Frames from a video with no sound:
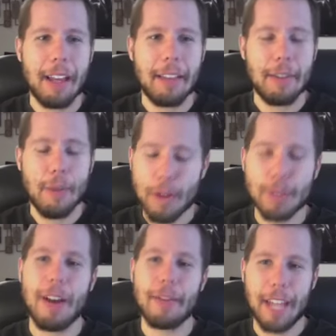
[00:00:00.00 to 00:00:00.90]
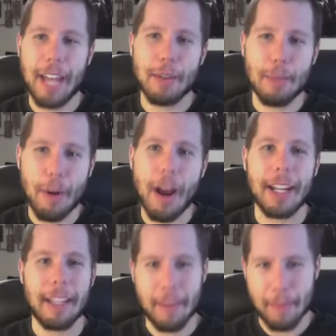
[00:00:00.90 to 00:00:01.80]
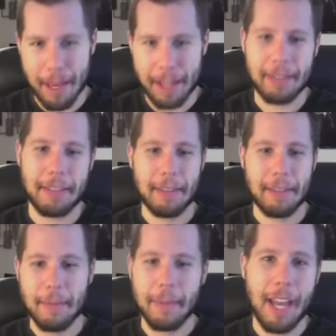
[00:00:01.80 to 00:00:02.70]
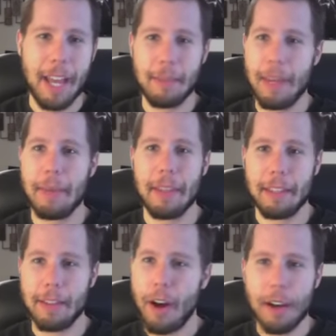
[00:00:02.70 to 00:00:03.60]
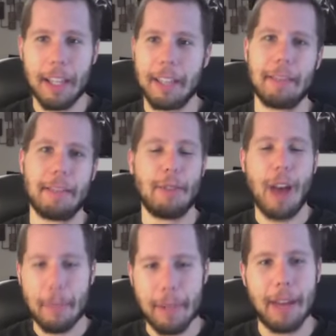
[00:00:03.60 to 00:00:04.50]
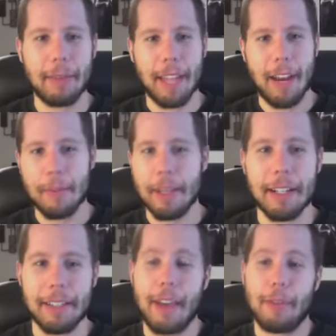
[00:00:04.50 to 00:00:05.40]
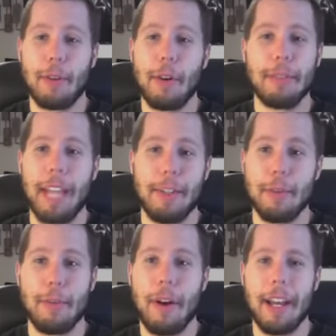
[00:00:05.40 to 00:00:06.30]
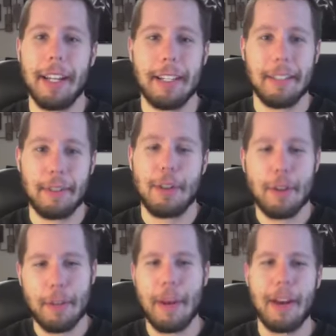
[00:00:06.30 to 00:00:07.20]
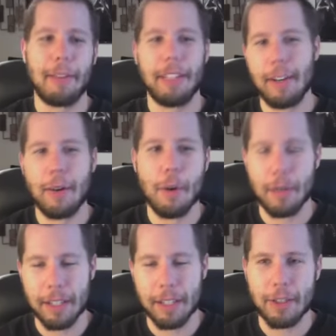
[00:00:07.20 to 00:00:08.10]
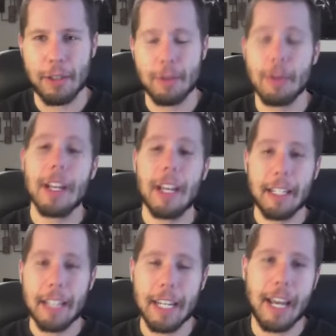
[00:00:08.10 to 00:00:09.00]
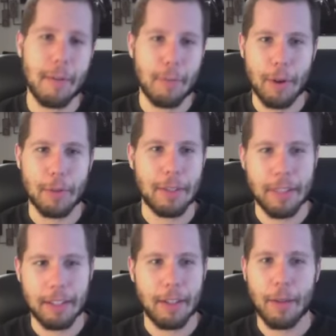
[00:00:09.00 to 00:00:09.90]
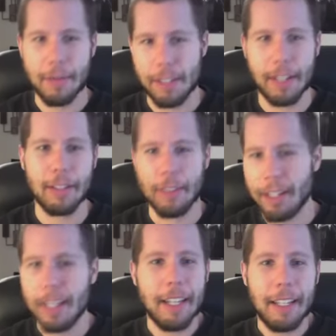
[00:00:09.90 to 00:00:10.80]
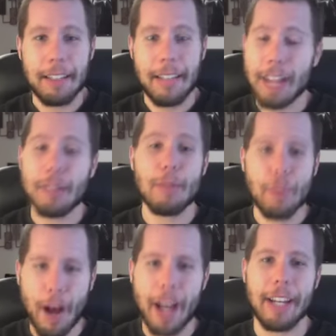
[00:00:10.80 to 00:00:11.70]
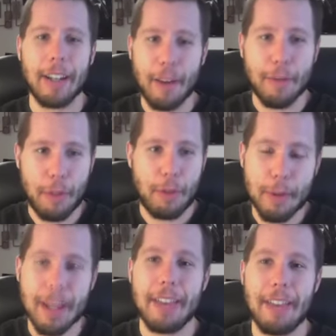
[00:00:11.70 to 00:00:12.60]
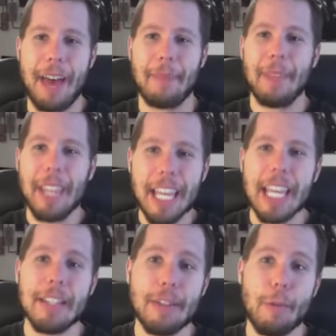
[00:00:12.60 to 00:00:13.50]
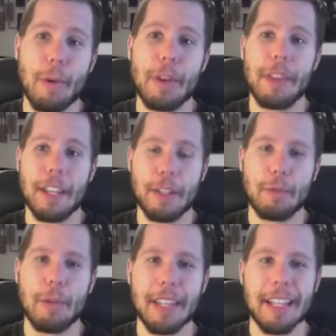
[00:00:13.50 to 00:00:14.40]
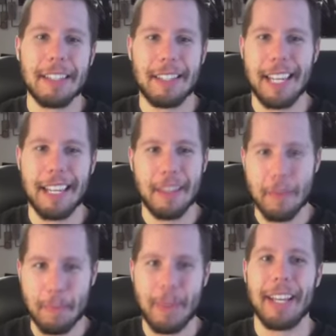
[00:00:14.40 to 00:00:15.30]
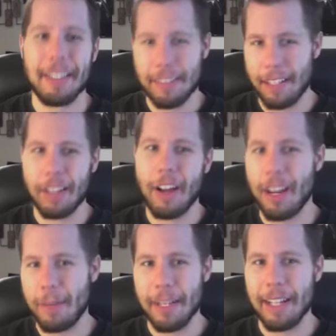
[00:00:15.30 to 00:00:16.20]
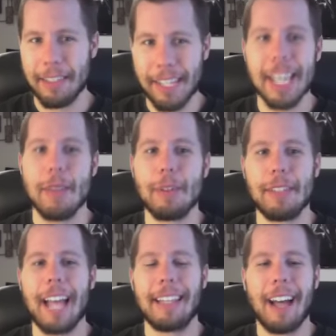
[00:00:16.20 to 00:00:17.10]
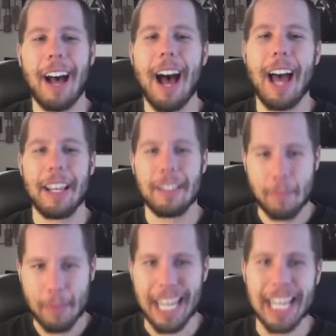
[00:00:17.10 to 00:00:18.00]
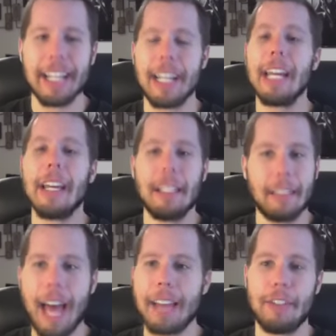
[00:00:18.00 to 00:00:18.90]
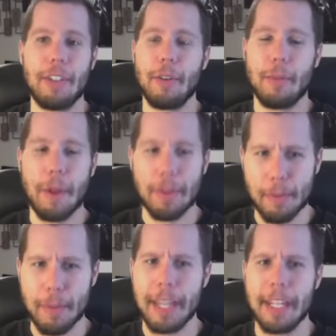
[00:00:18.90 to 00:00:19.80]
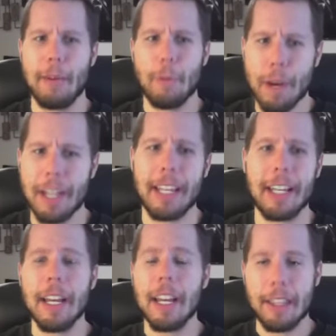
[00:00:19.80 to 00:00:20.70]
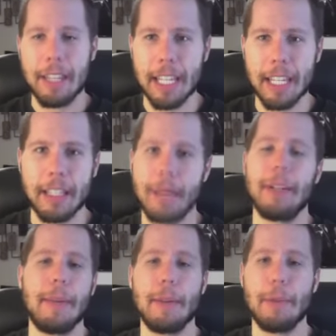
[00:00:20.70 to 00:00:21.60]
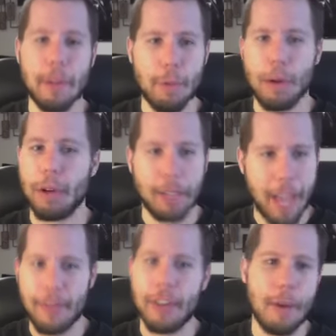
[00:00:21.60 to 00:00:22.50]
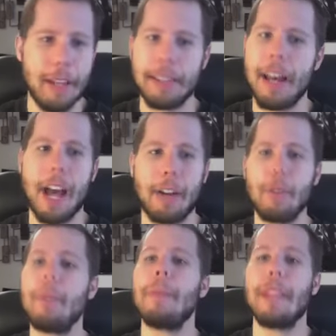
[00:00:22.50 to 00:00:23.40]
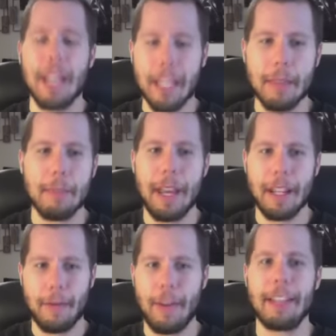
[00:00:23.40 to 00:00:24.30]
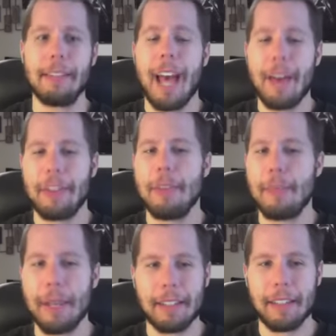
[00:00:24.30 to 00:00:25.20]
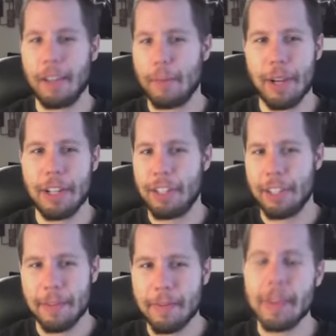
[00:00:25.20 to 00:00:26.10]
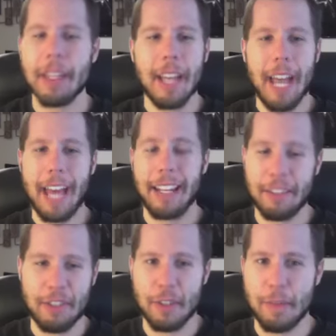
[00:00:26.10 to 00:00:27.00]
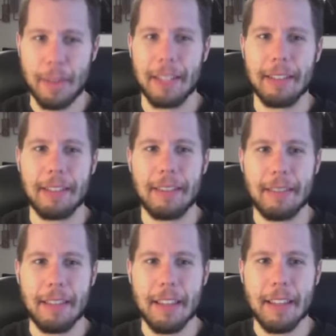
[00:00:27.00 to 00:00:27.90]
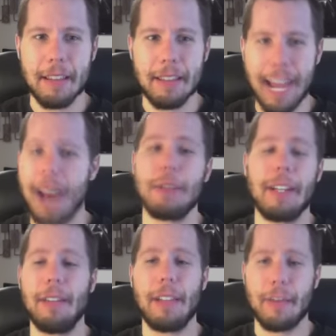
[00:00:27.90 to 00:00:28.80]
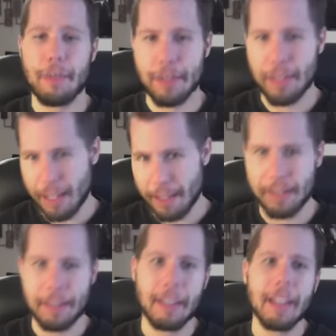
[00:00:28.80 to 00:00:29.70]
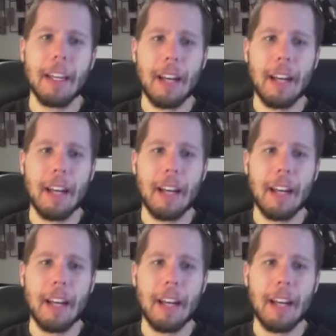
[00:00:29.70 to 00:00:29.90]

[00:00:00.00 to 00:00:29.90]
You also have Daniel Bryan in the mix. And maybe the dog is crapping out there because, after all, Daniel Bryan is a turd, apparently, according to Dean Ambrose and Dolph Ziggler. Daniel Bryan, of the three of them, he's the one that has really seen the biggest decline because he was at the highest peak last year at WrestleMania, winning the WWE World Heavyweight title in the main event, having the big celebration, and it's just been downhill ever since.